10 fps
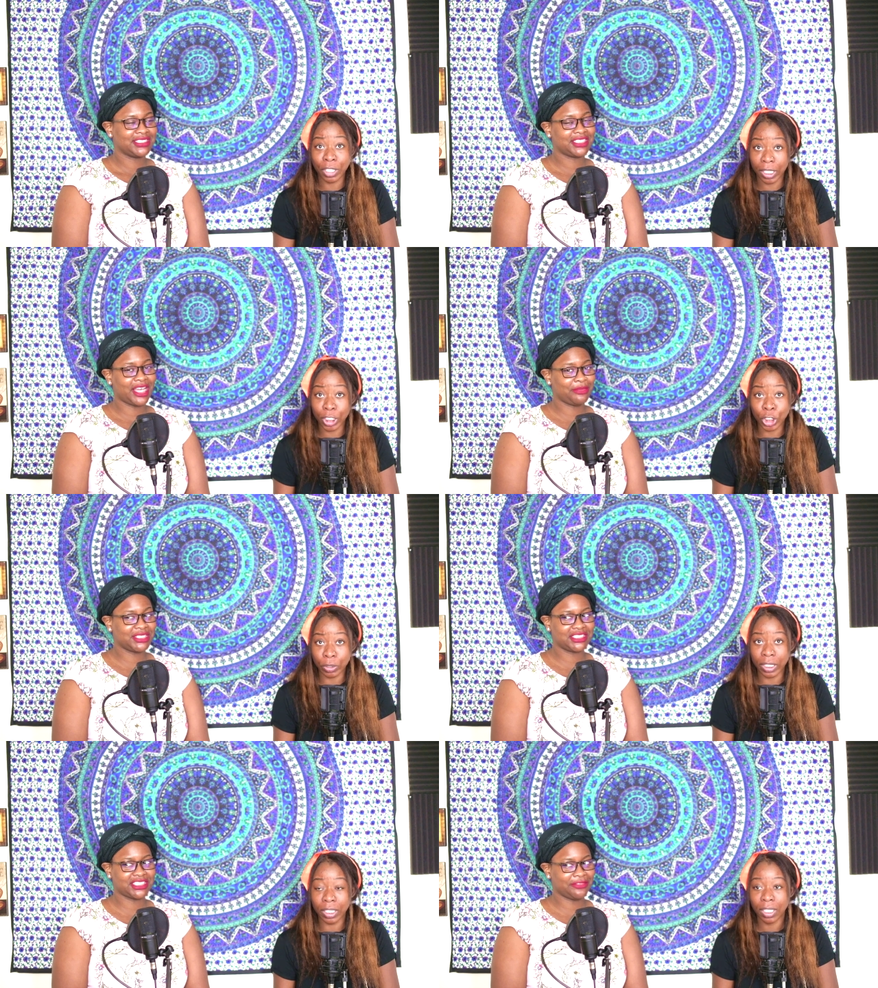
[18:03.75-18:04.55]
Speaker 1: Thomas
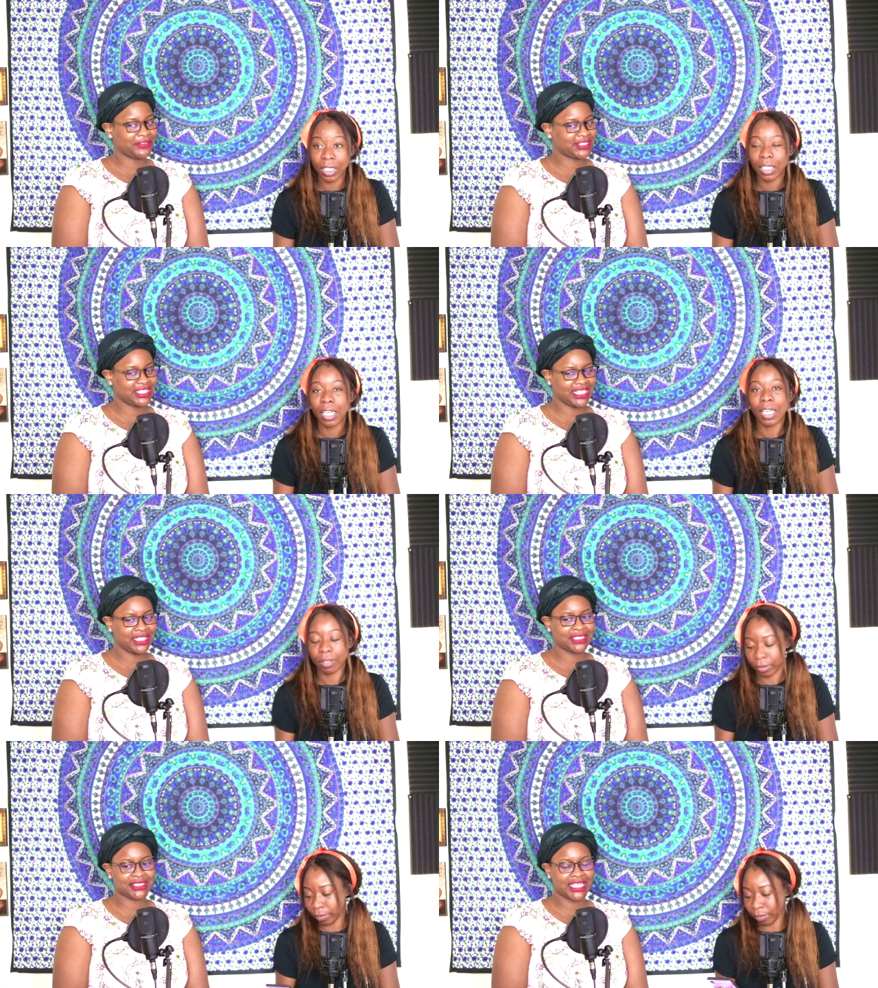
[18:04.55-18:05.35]
history,
Speaker 2: Jefferson and
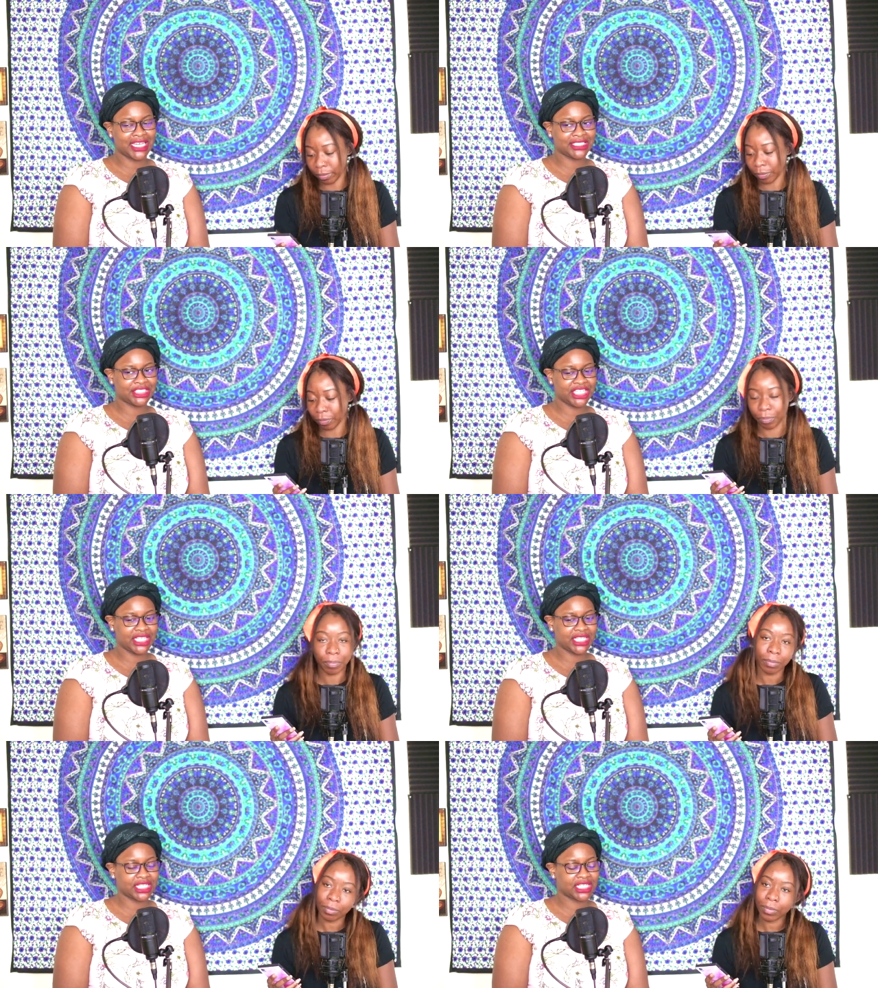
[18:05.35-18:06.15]
his side
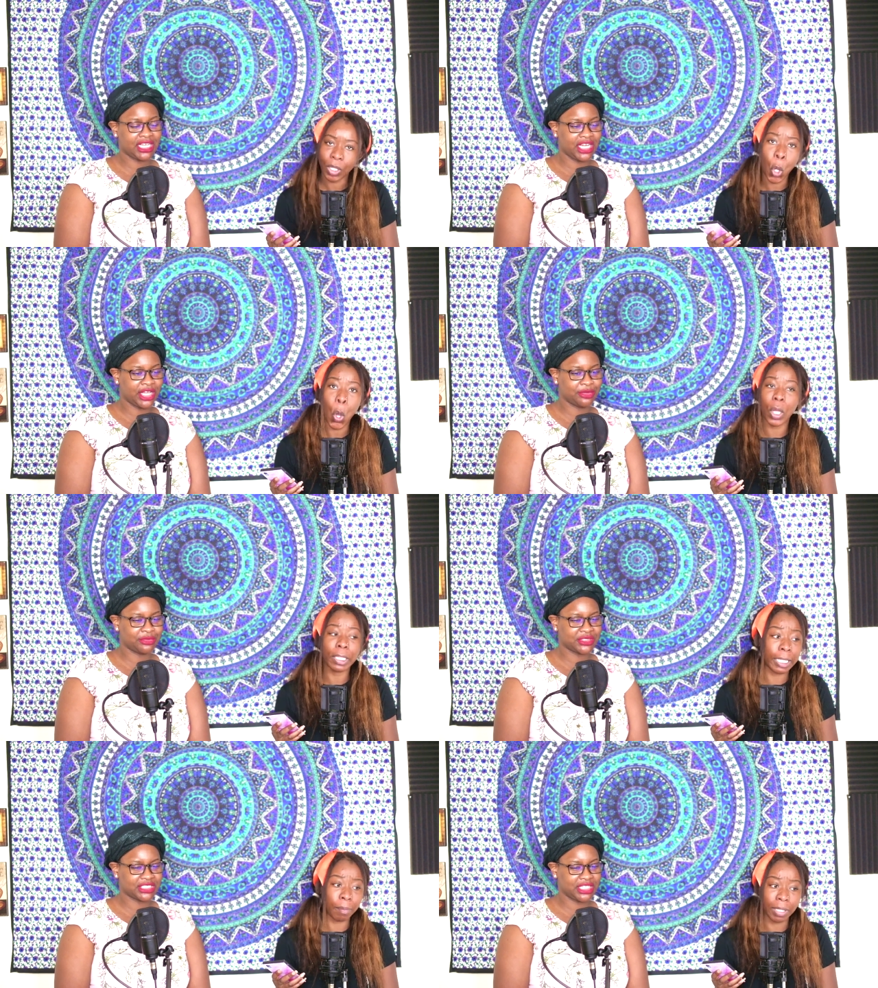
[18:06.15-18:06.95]
chick,
Speaker 1: um, all of
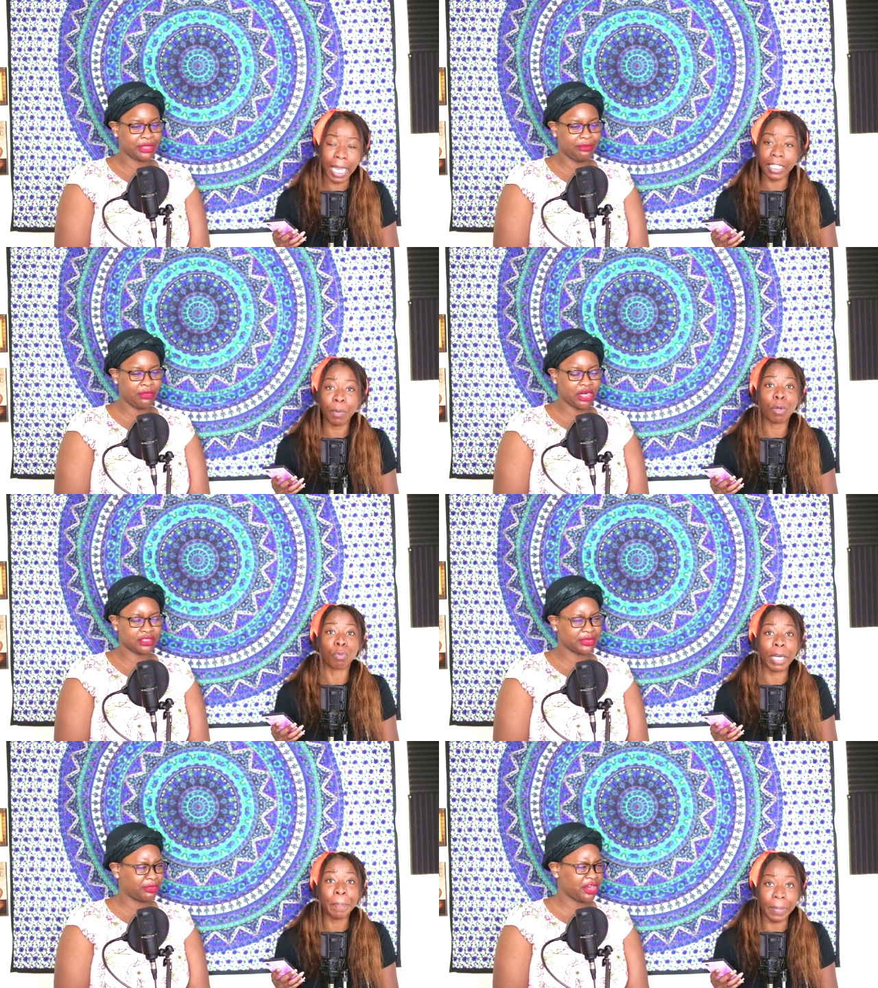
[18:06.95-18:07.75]
them, like they Mar- were
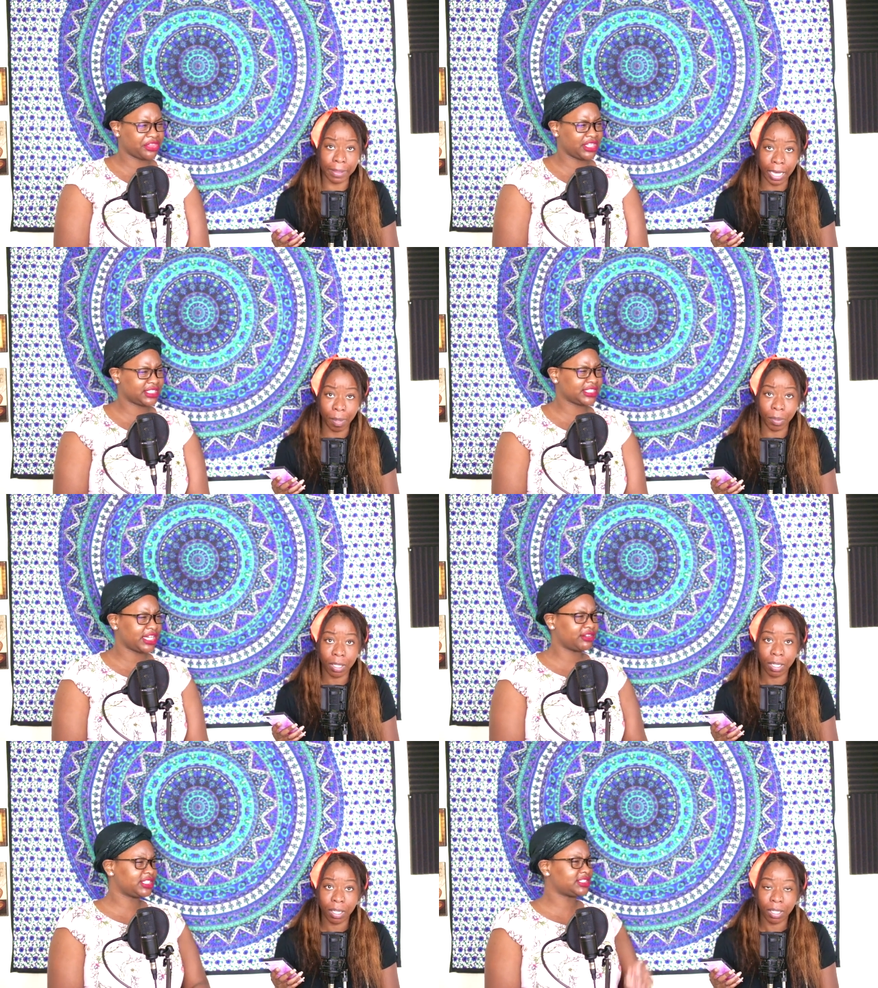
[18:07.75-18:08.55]
raping Martha, them.
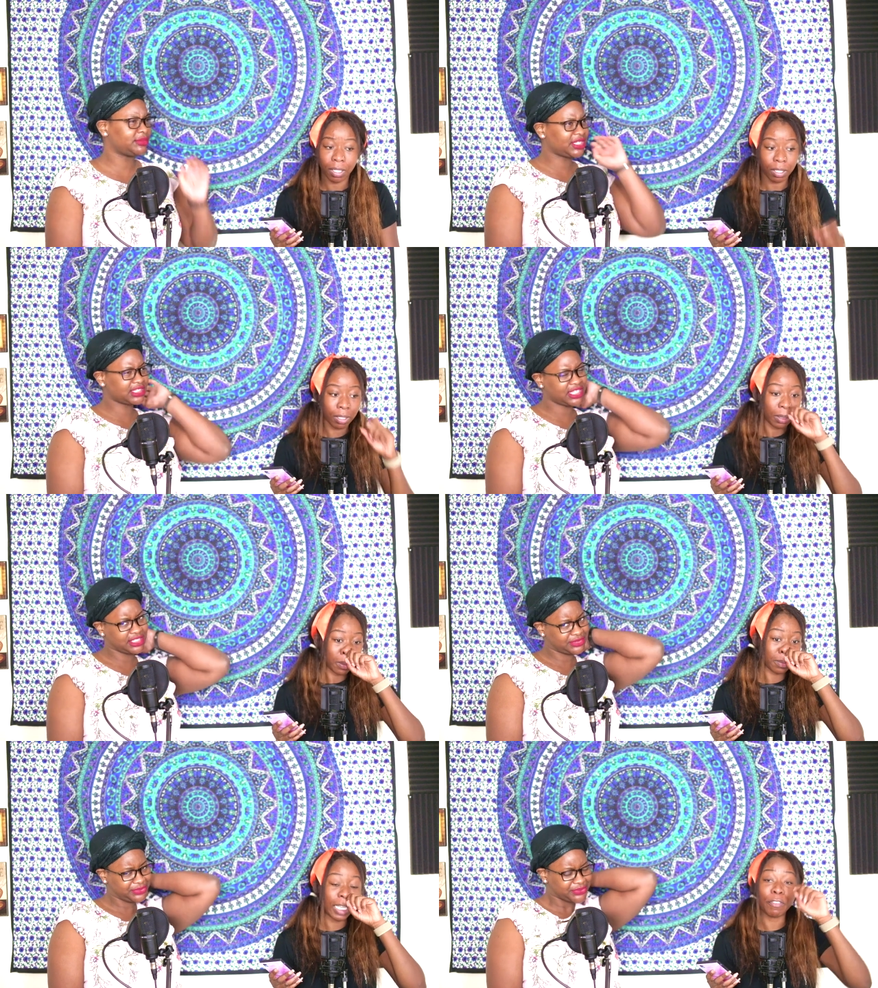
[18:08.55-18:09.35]
Sarah, something like
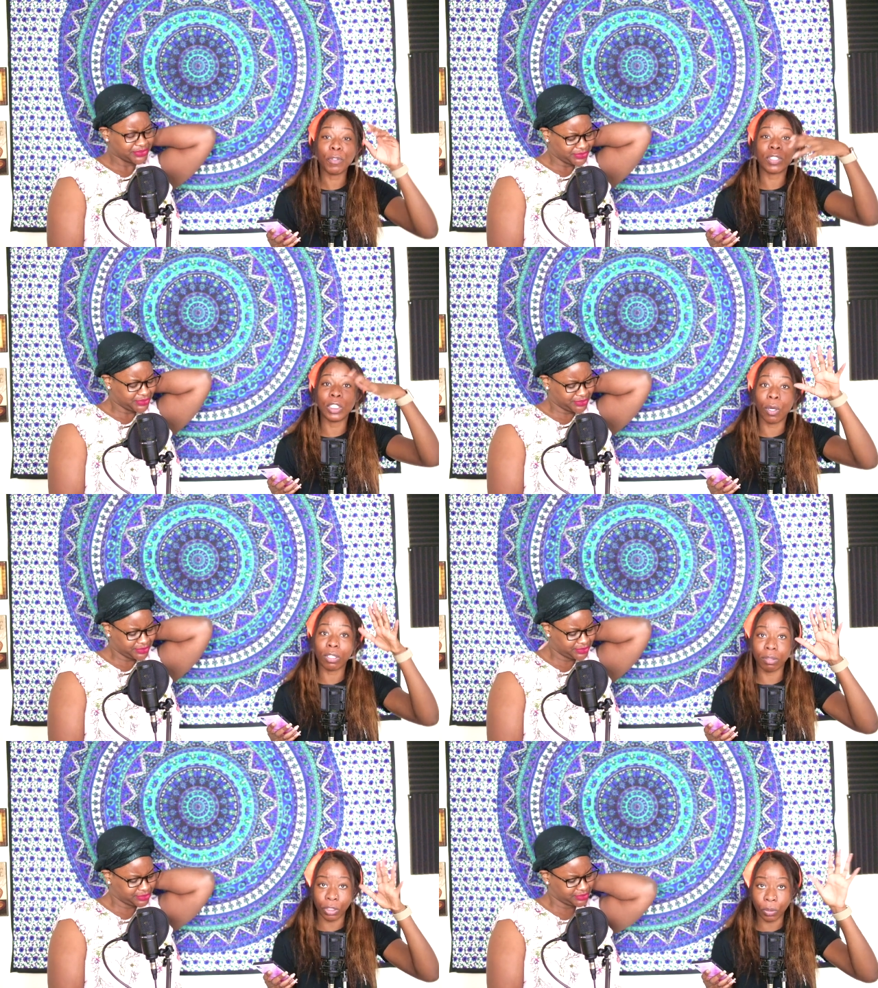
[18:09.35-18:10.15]
that. And if you've seen mm-hmm. all
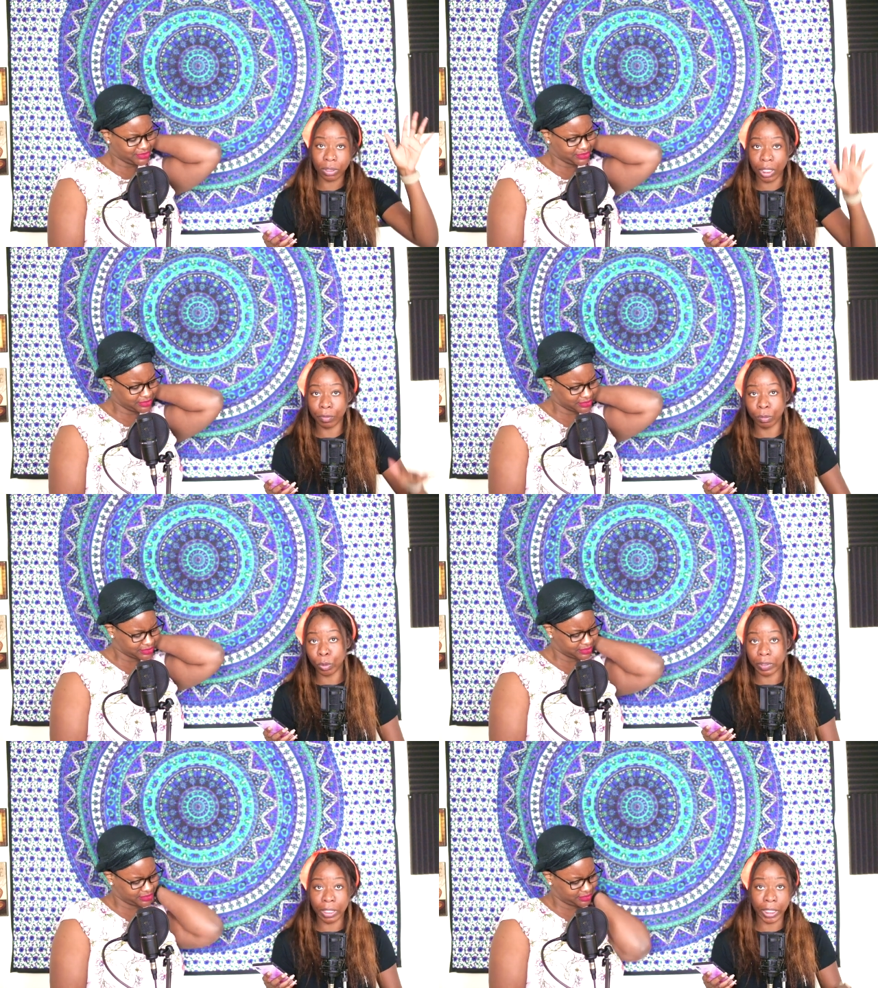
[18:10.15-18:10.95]
the you know slavery
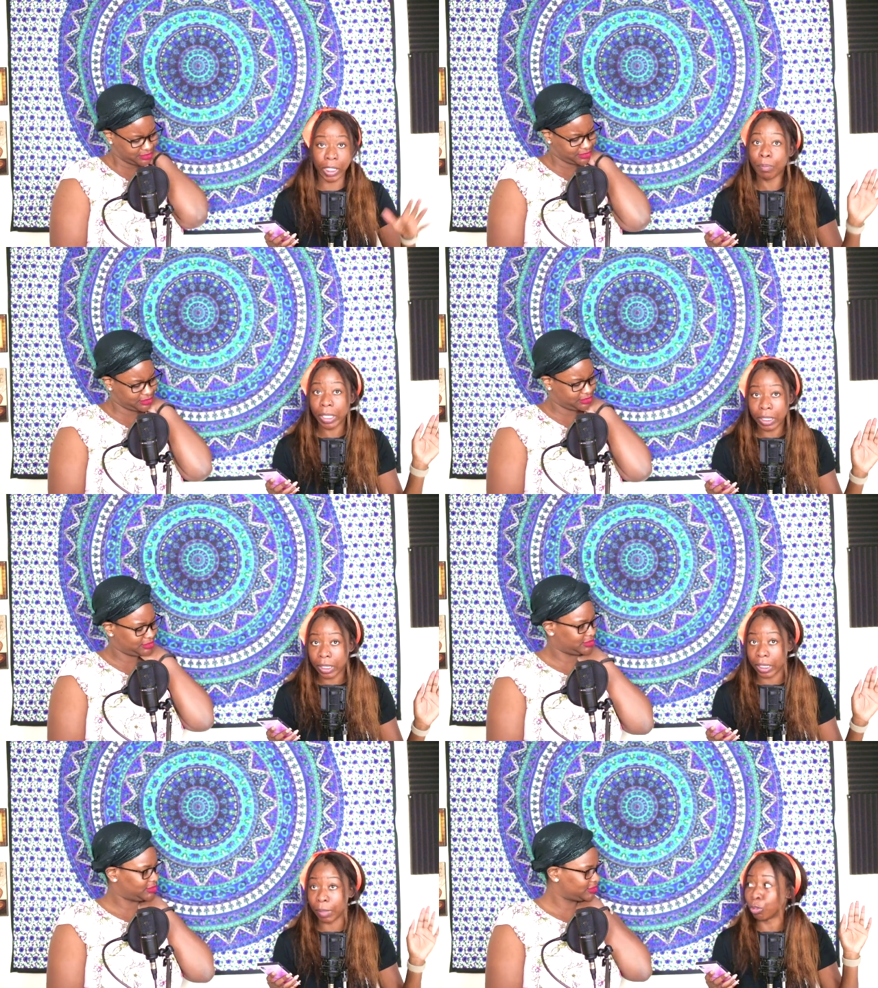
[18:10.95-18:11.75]
movies, they keep making
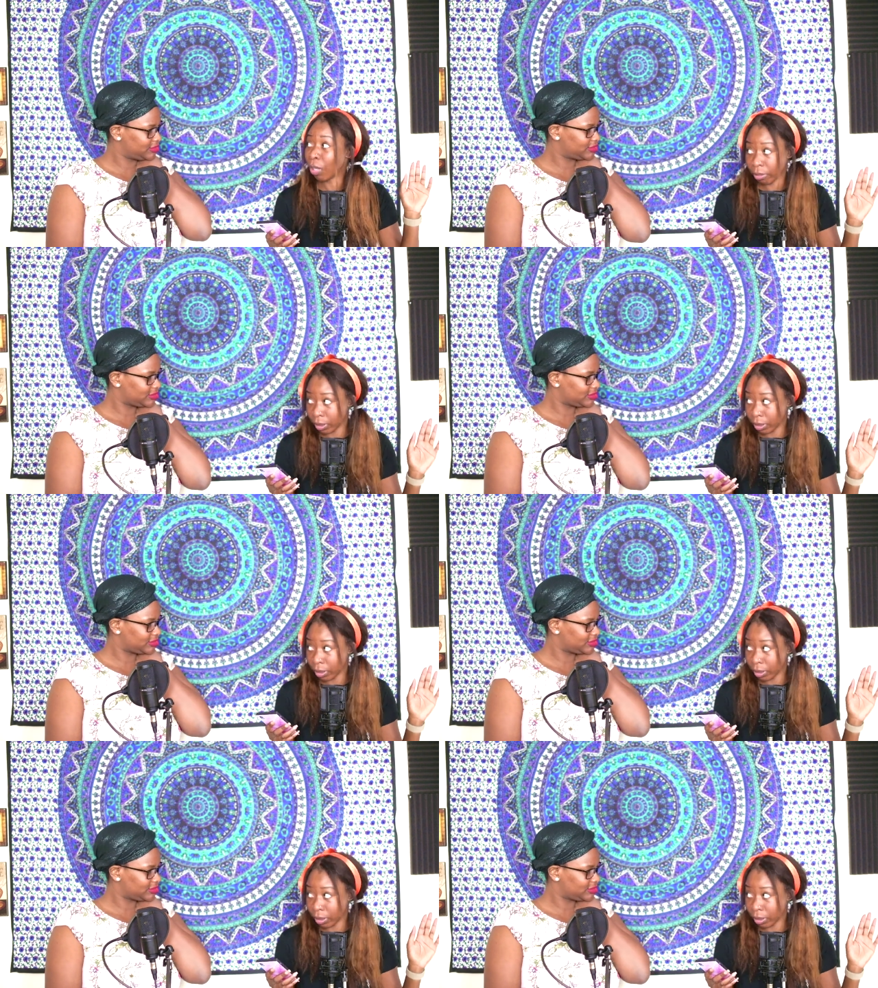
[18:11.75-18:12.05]
and keep drowning